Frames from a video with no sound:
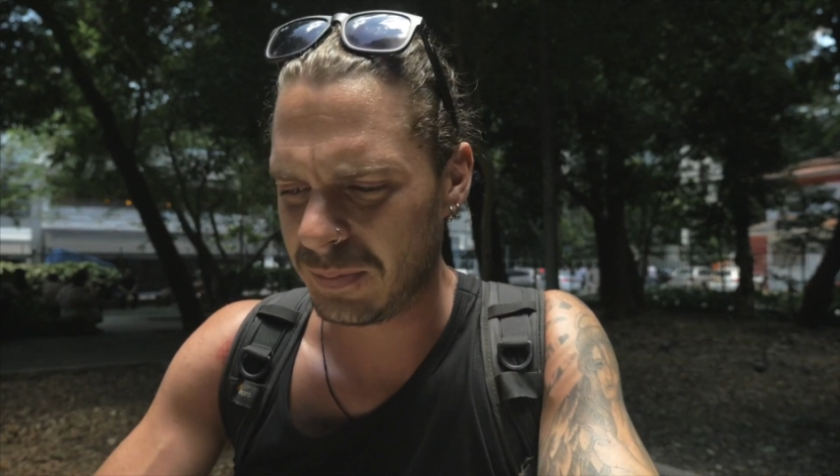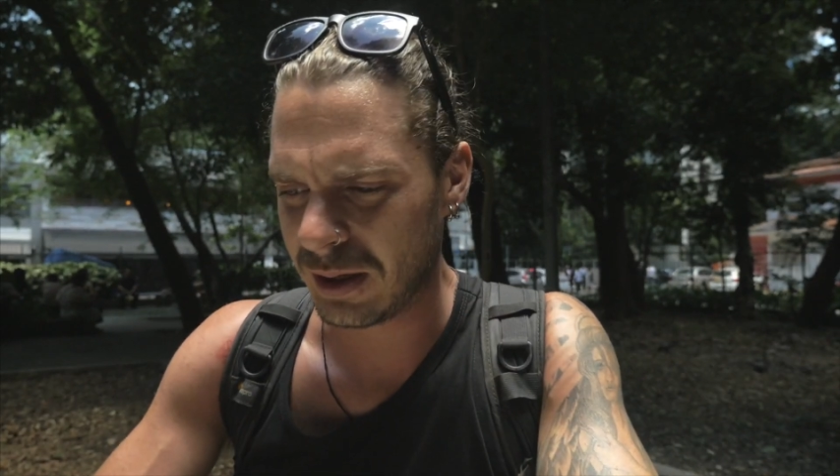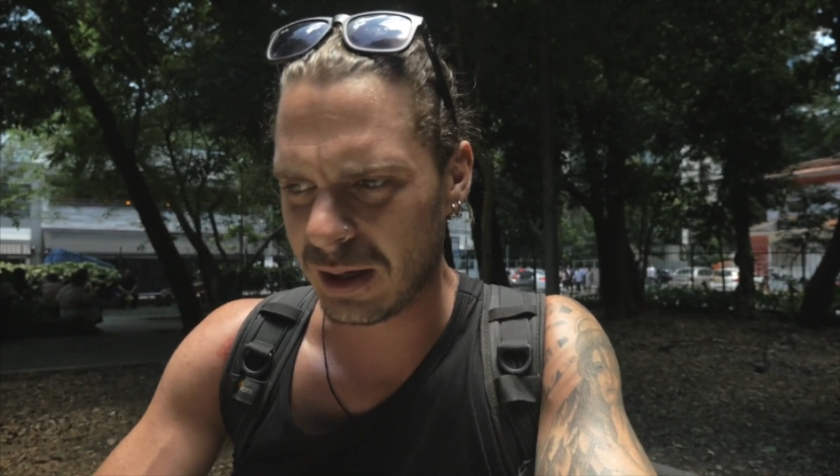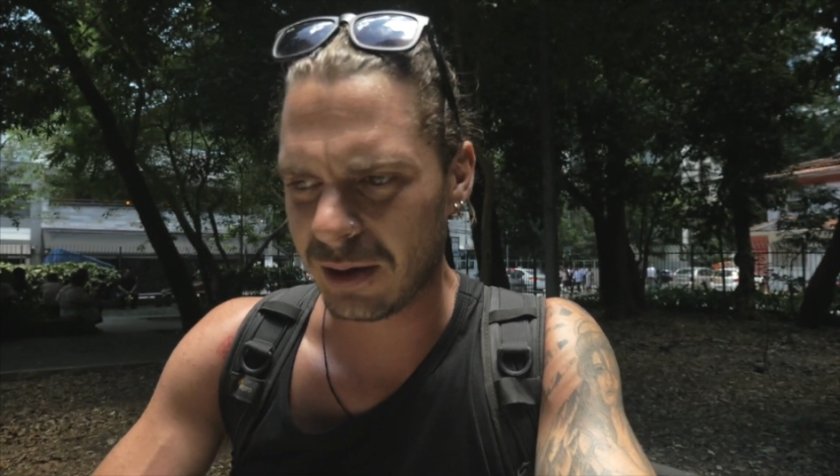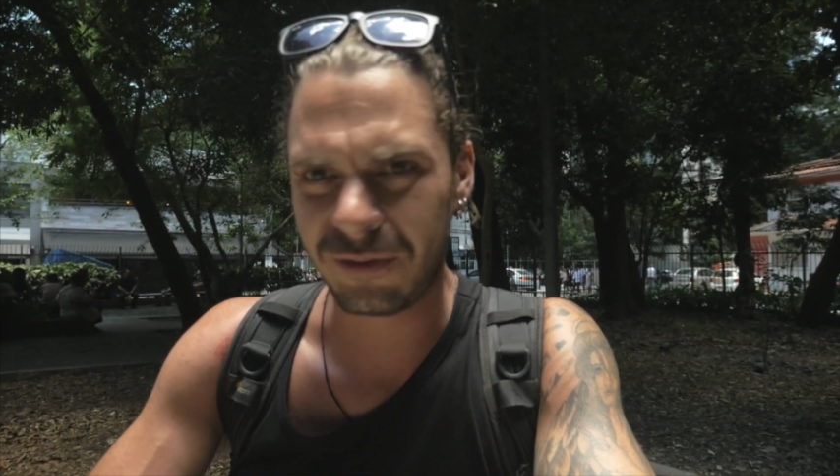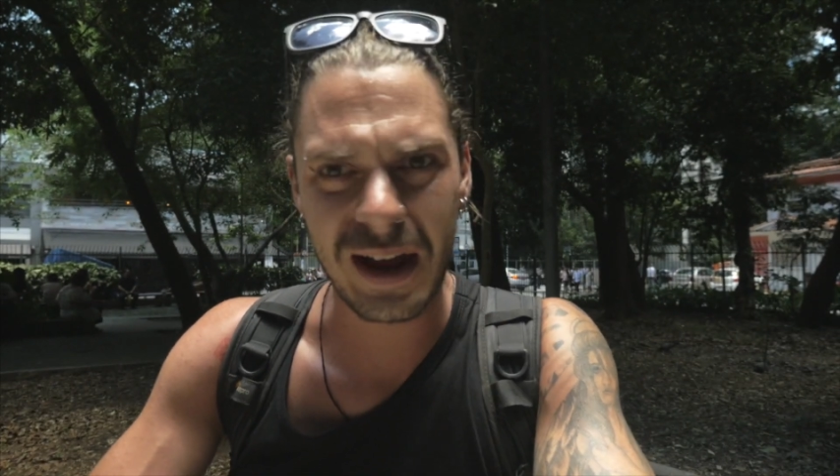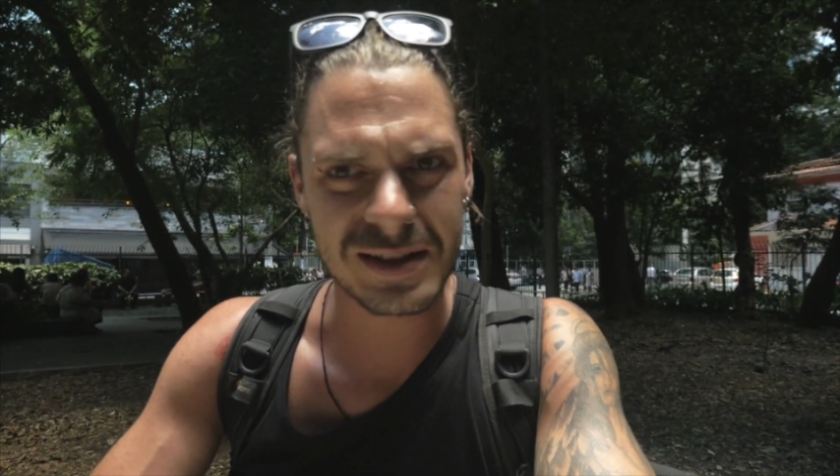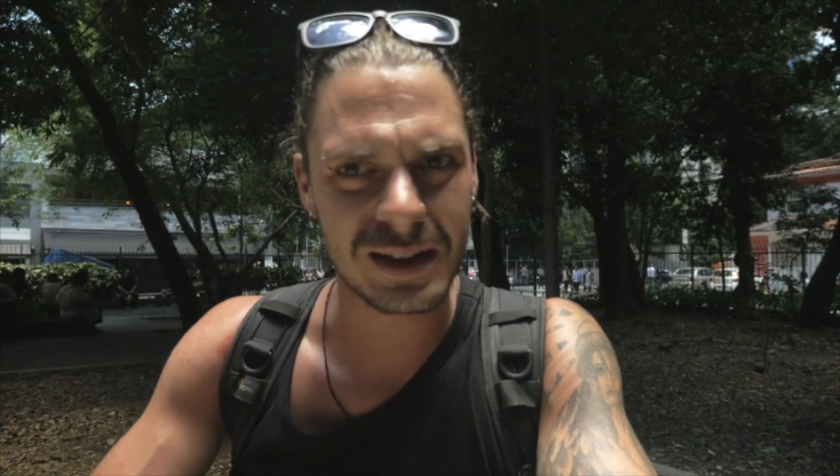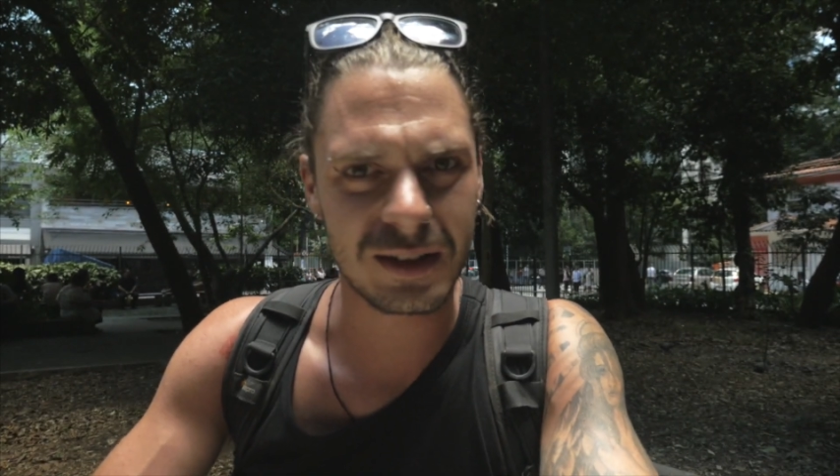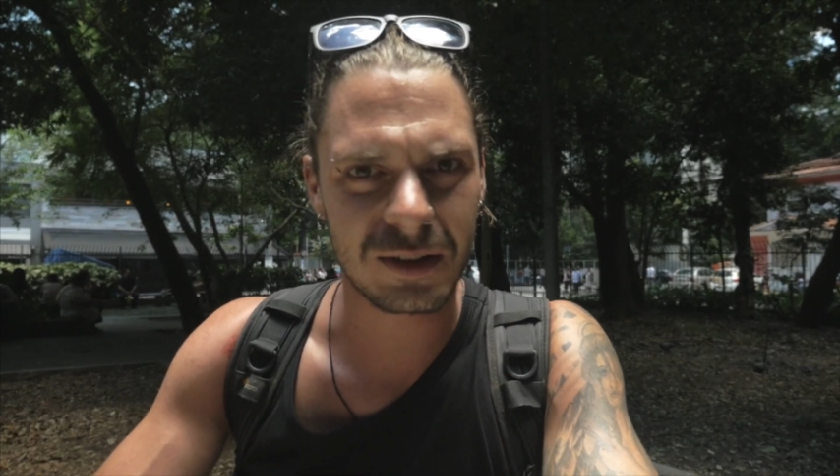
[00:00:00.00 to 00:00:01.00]
uh,
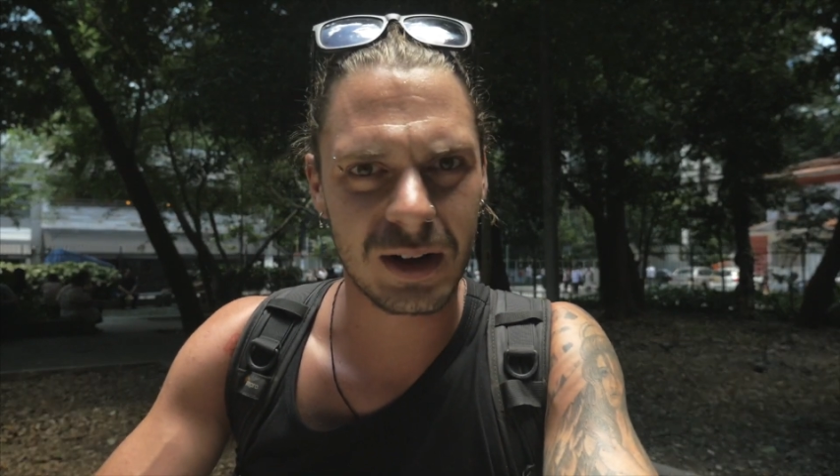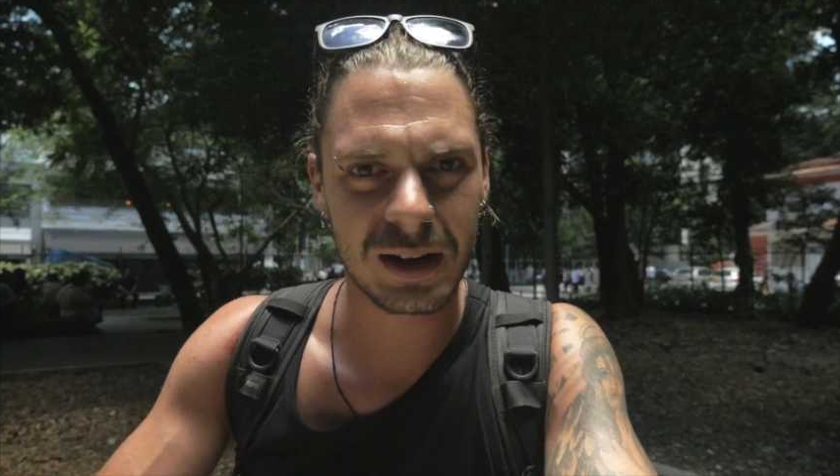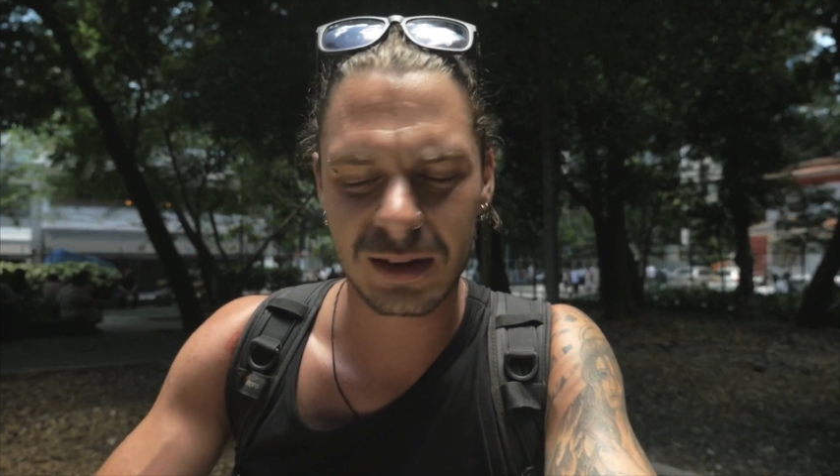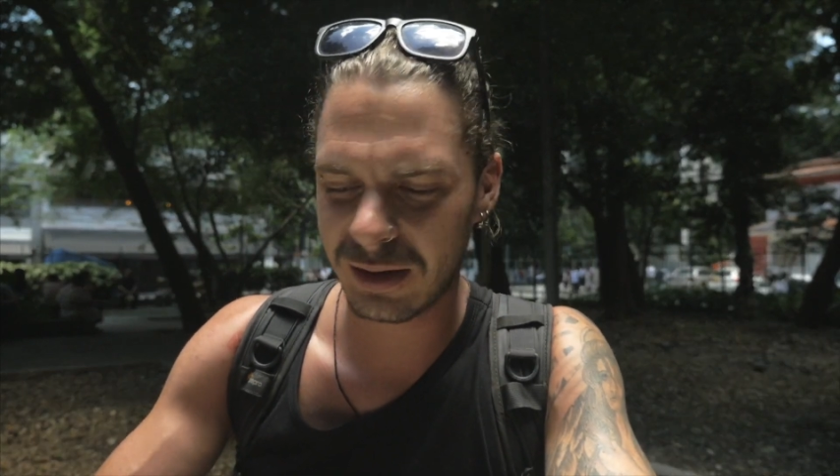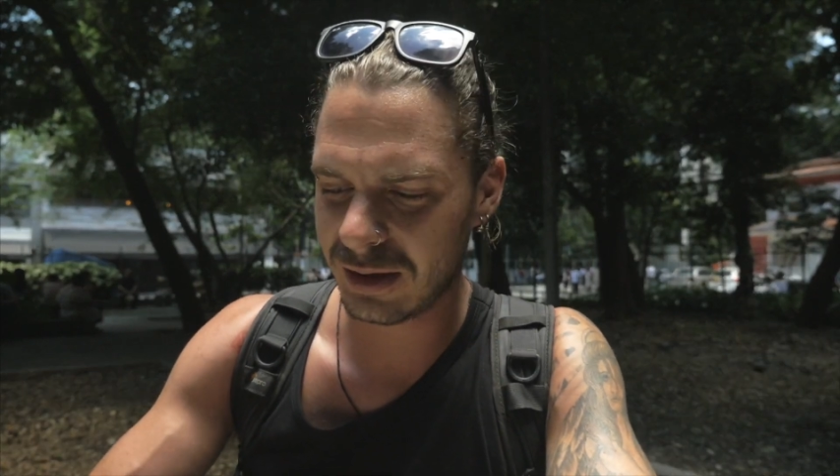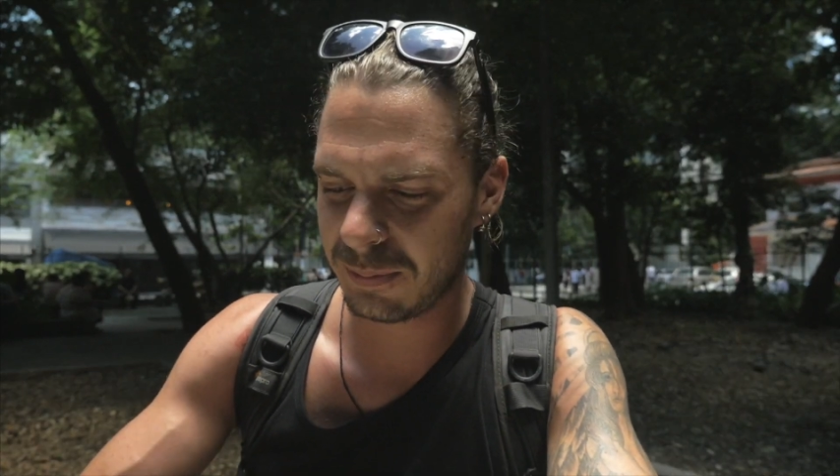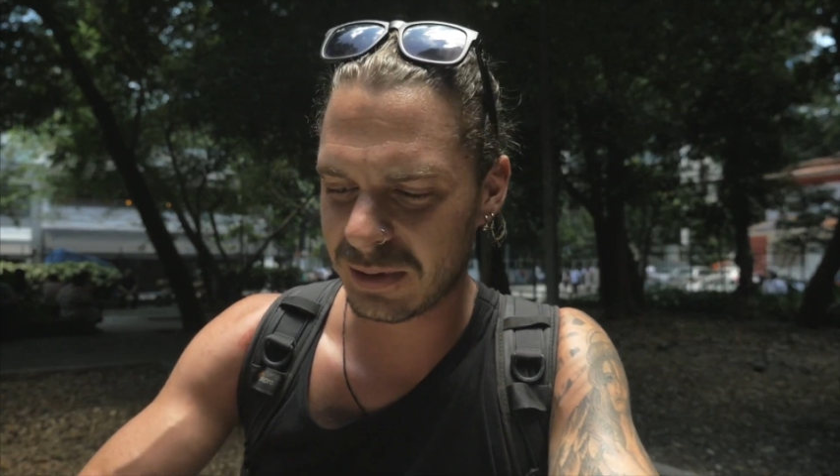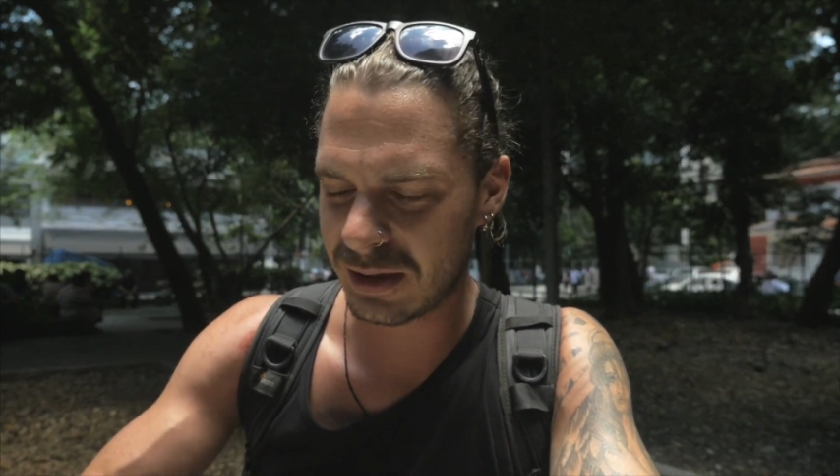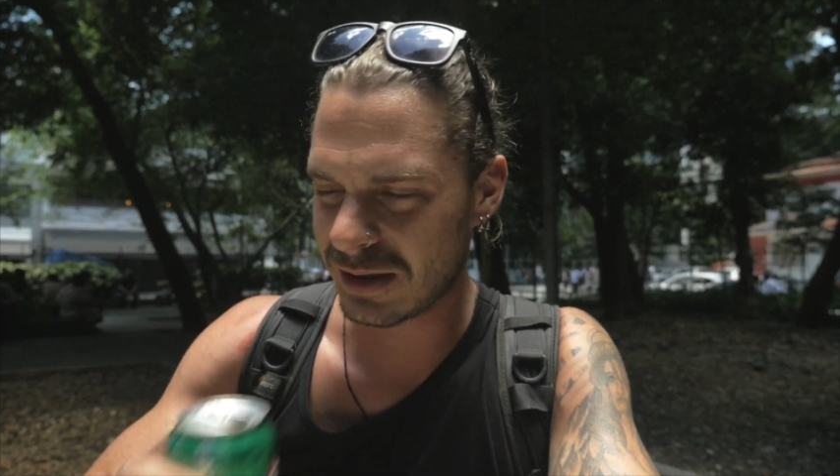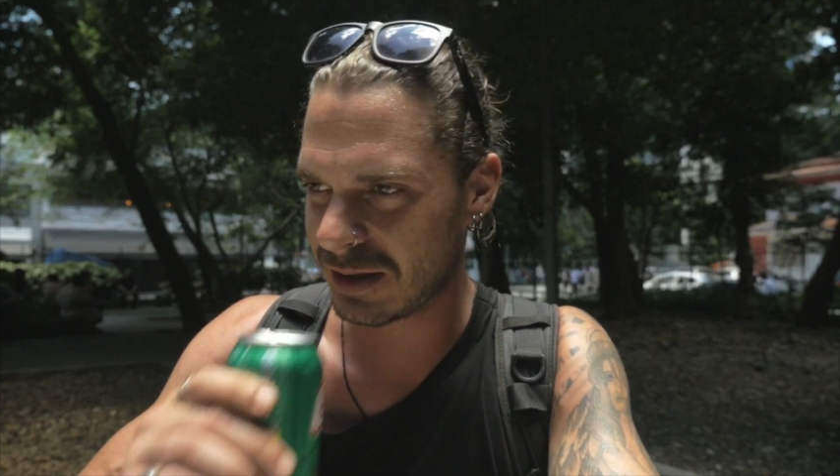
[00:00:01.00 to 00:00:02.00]
Fanta or anything like that.
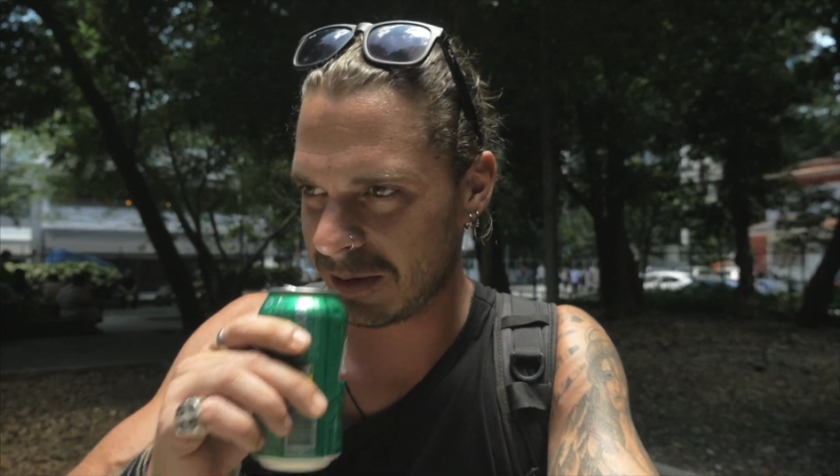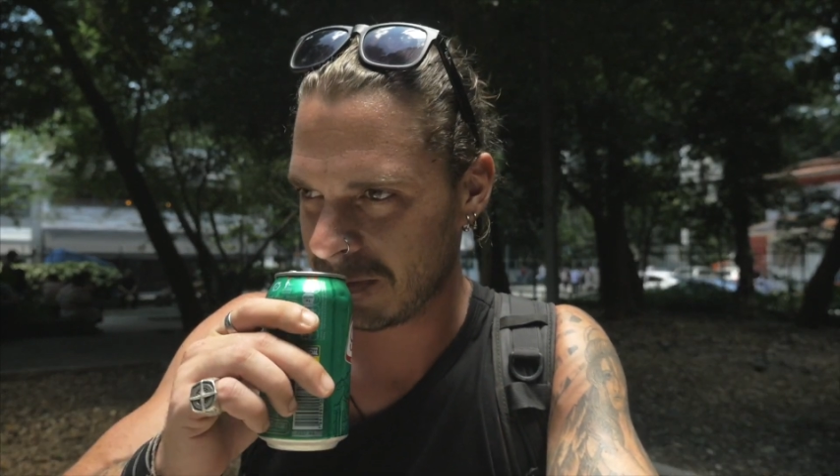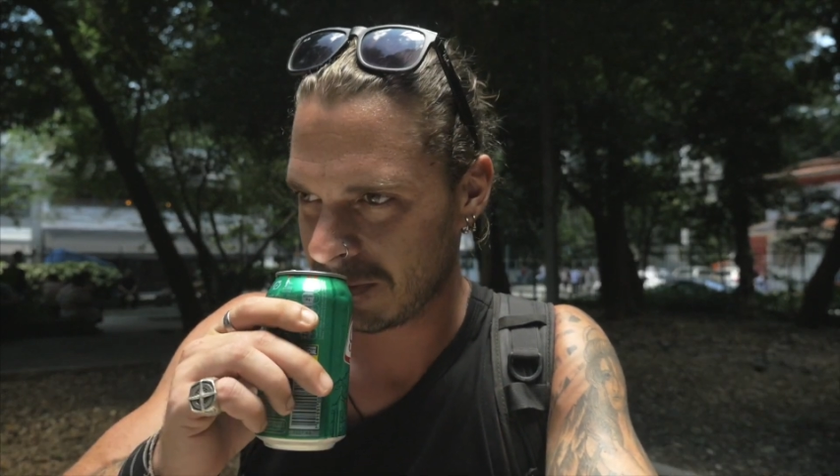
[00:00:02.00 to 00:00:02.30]
But this,